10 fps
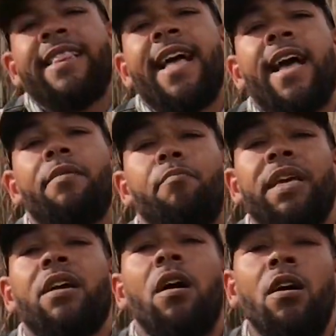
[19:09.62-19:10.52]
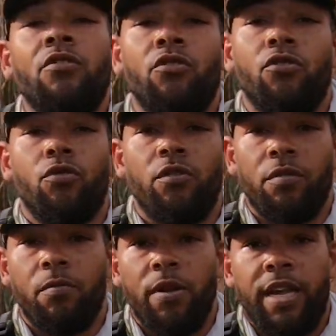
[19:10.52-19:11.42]
that, because you're using
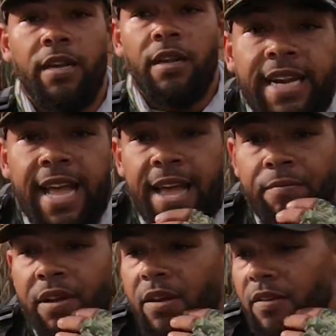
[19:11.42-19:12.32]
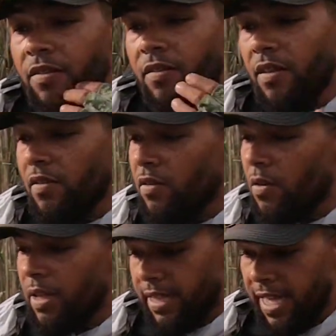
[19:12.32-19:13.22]
braid, and because this still
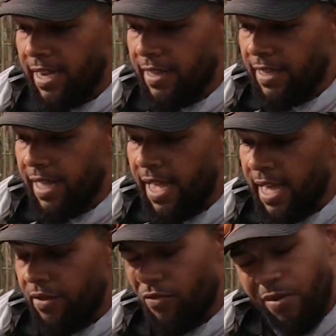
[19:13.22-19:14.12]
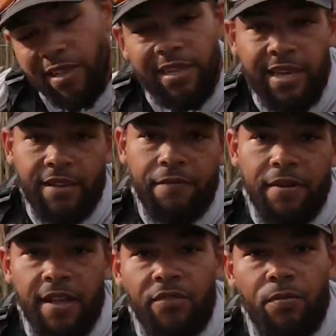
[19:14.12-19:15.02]
at the end of the day is really like a
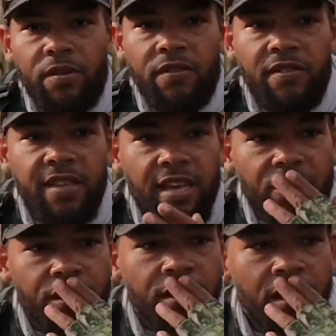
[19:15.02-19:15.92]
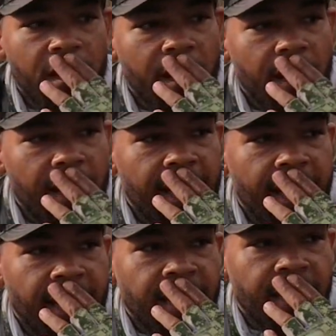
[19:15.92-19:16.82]
finesse presentation.
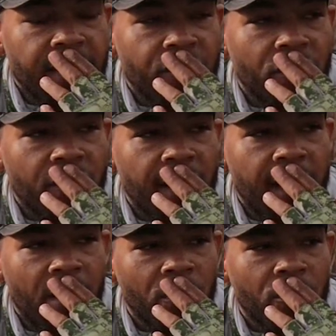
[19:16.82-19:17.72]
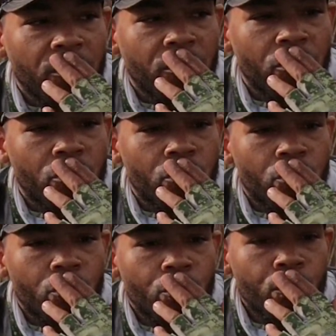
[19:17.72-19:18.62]
And just how
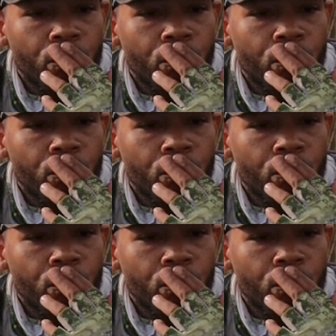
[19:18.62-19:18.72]
you